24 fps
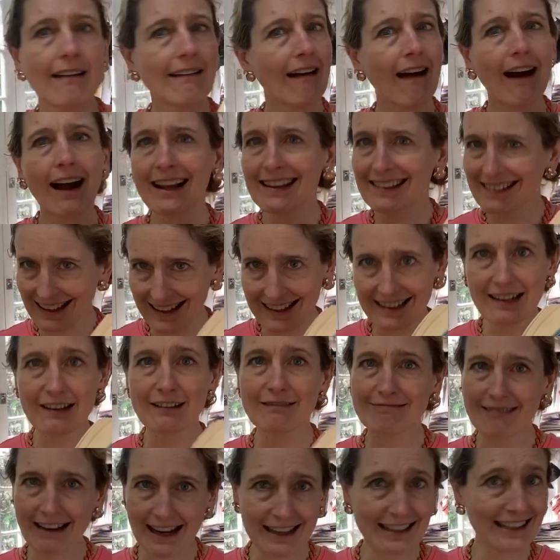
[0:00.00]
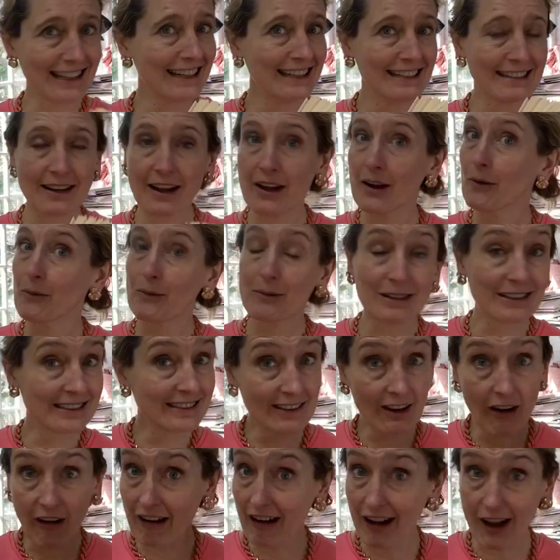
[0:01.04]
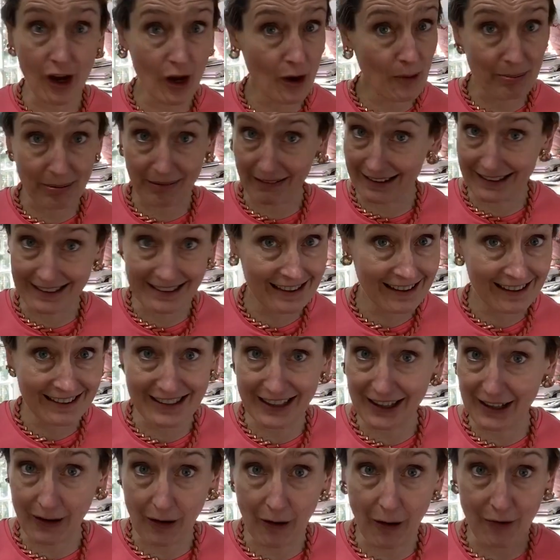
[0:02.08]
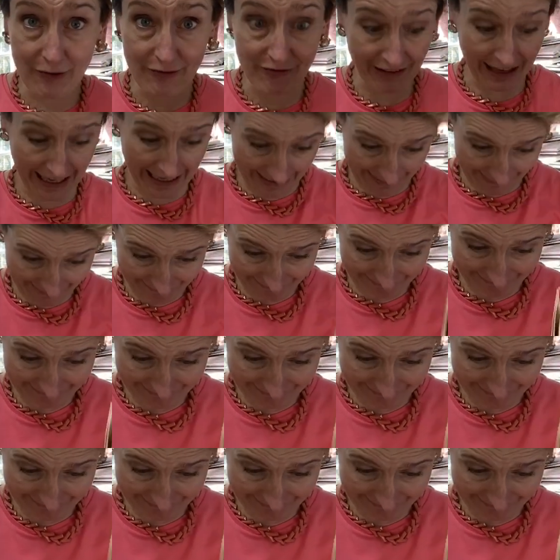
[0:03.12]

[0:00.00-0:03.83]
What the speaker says: I think a great leader would not open the coffin.